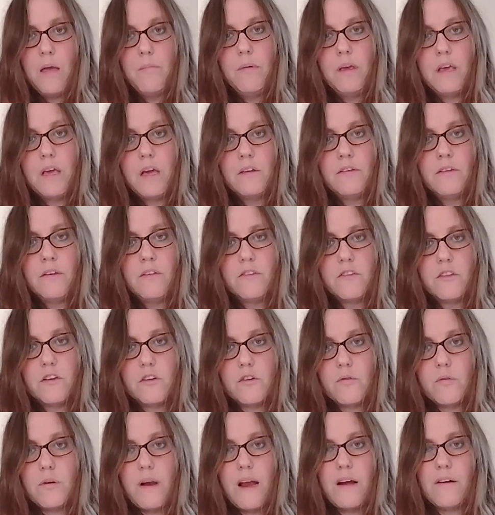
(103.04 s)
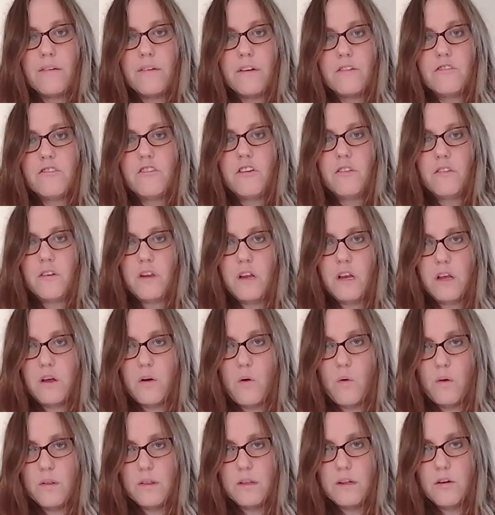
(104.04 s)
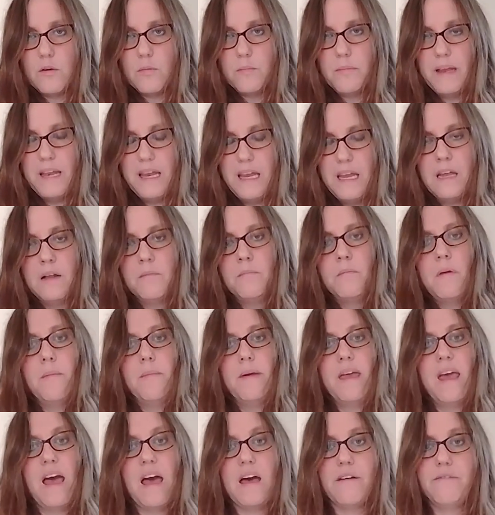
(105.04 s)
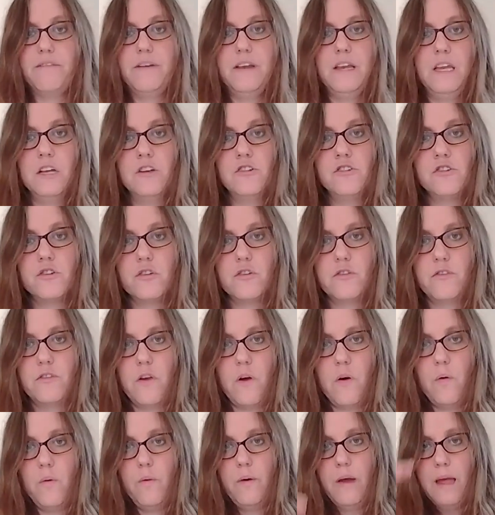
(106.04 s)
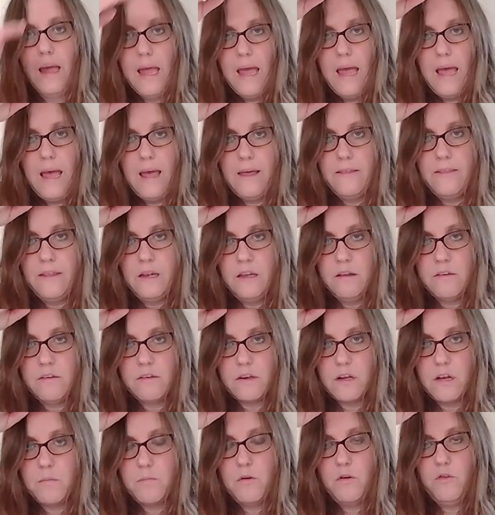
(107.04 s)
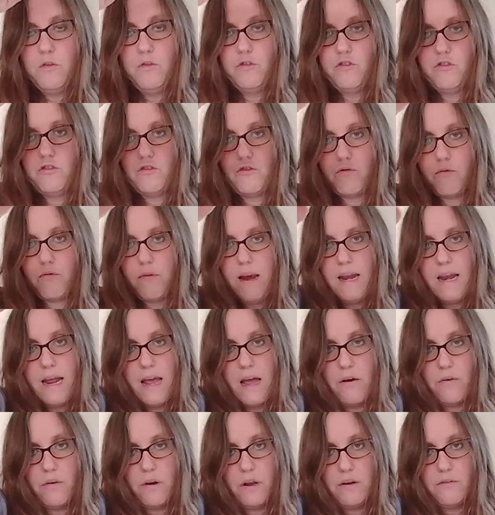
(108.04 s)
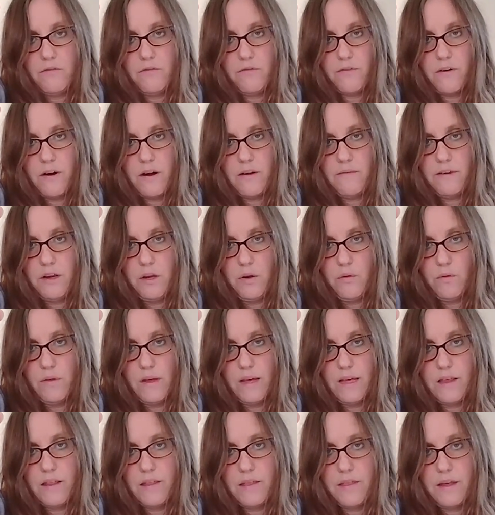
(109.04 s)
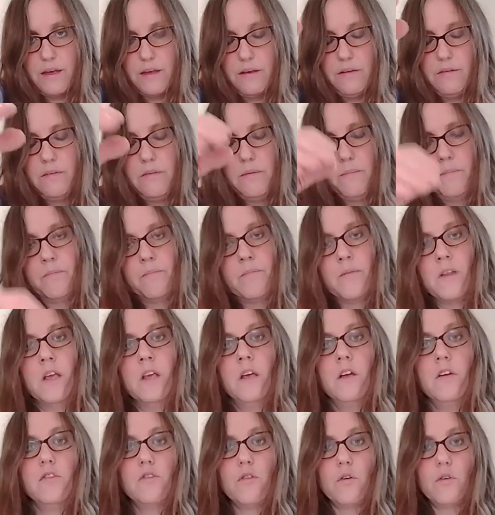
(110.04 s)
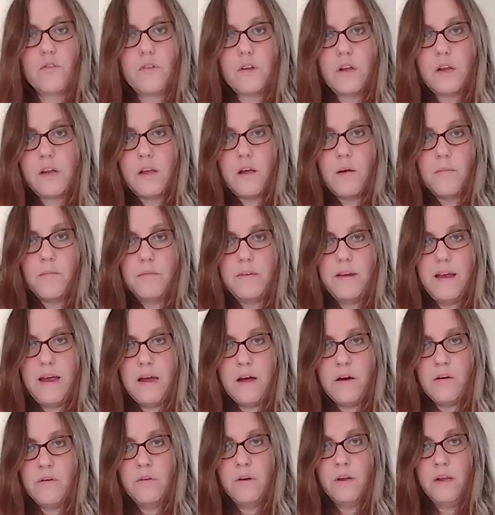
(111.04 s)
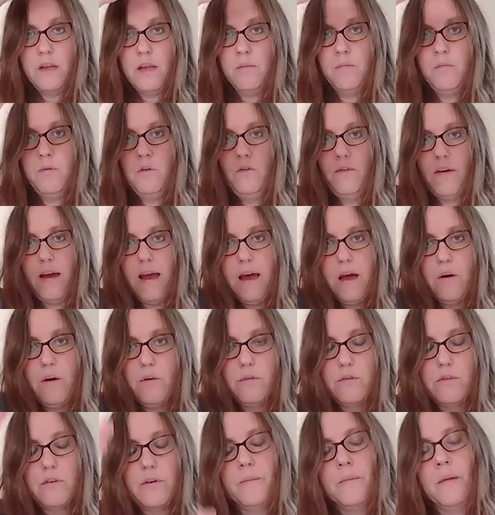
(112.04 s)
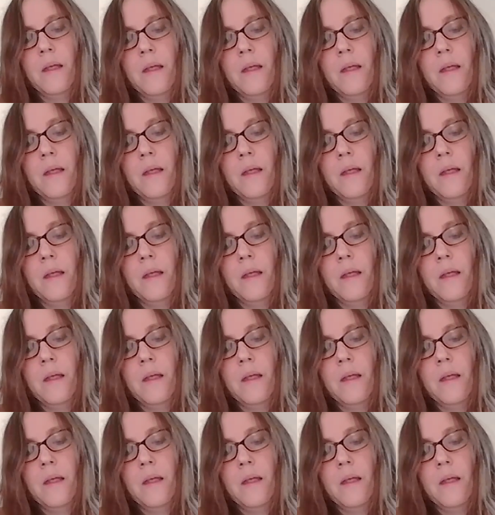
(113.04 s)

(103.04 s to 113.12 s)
Because it's the crown, it's just going to go a little bit in, maybe half an inch or so, and then it's going to move straight out in front of you like this. So it's going to come down and move out.